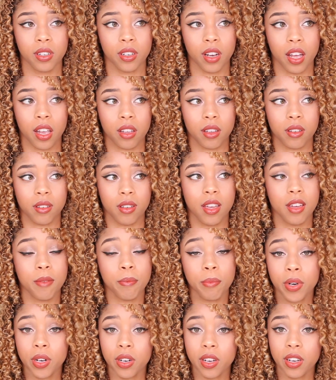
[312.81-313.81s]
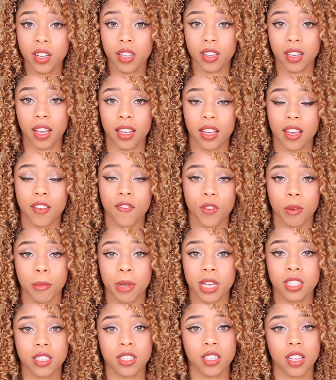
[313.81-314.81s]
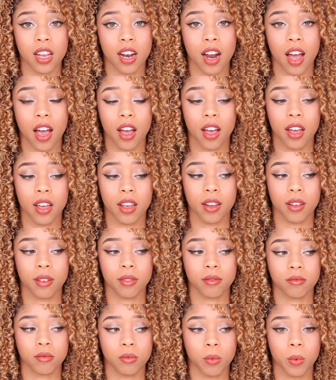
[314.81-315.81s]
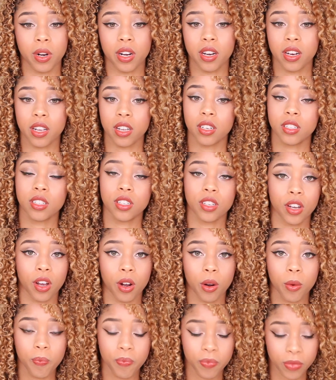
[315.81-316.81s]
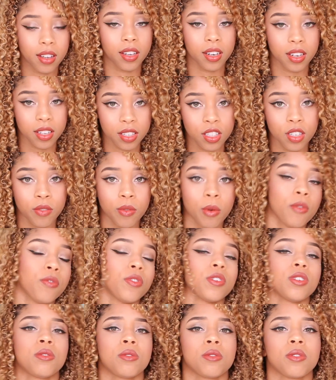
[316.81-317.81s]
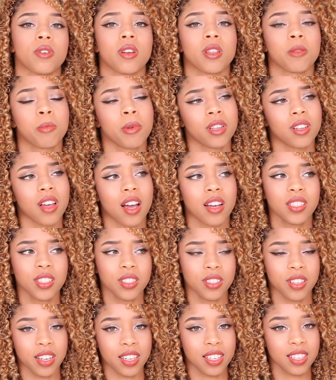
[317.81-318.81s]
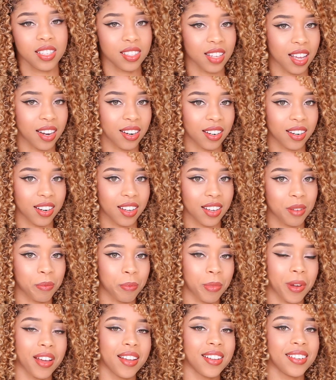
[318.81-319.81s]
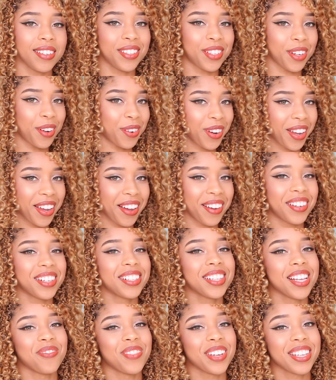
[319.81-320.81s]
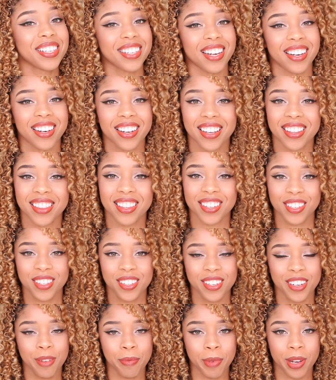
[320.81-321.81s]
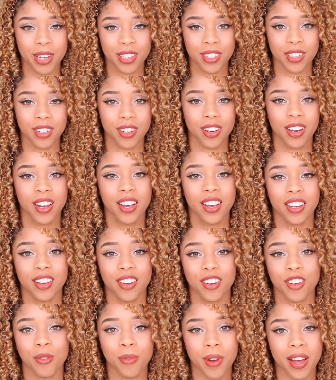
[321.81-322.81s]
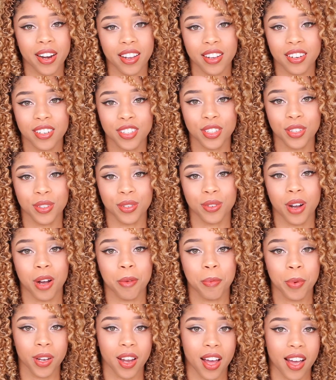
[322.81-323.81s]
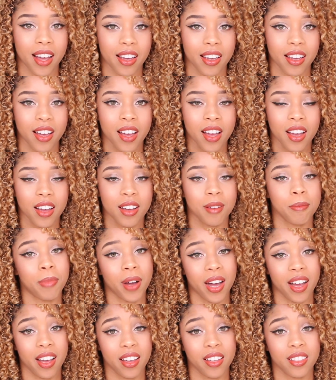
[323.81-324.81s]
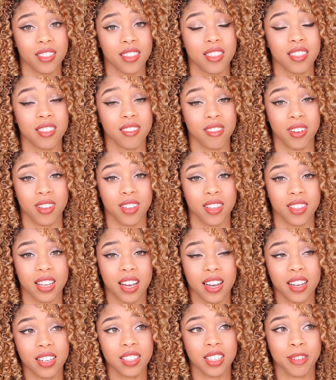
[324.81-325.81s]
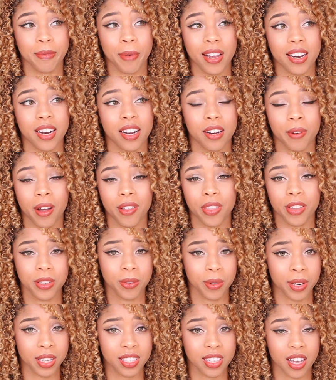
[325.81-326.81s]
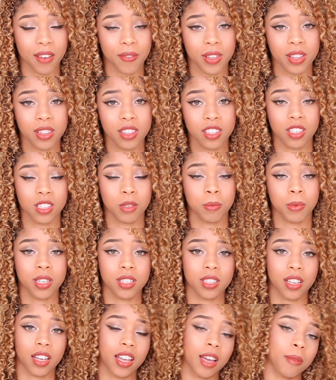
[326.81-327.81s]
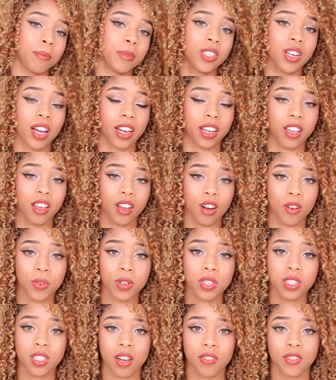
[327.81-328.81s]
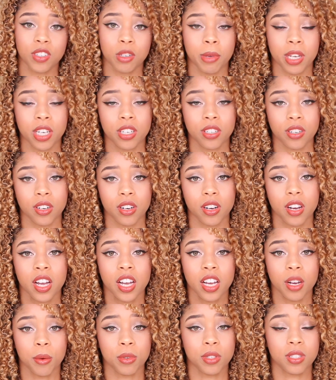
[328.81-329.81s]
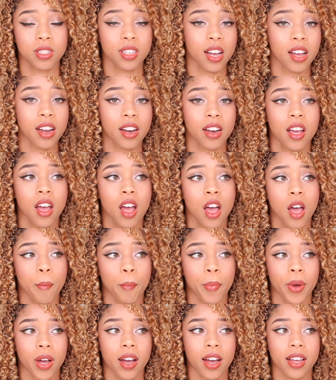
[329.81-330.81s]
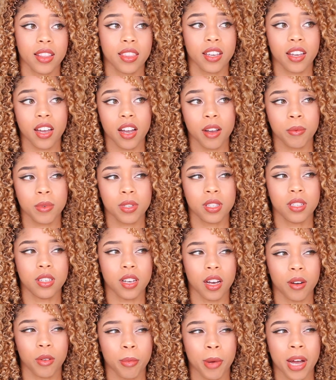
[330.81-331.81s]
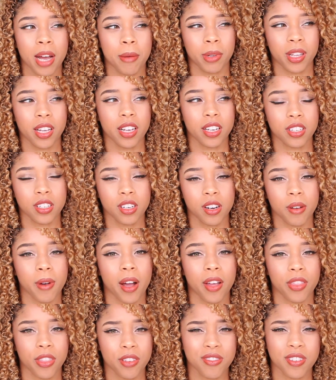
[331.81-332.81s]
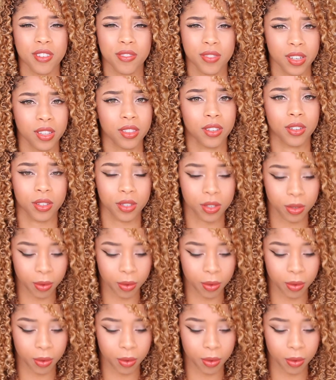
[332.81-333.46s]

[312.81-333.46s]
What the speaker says: like input and like information that I would need to know. It is November 1st through 30th, but last year they extended it, but don't count on them extending it this year. Make sure you're ready to apply by the 30th. I sent mine in around the 27th just because I kept checking over stuff to make sure it was done, but I think I was done with my application around the 15th or the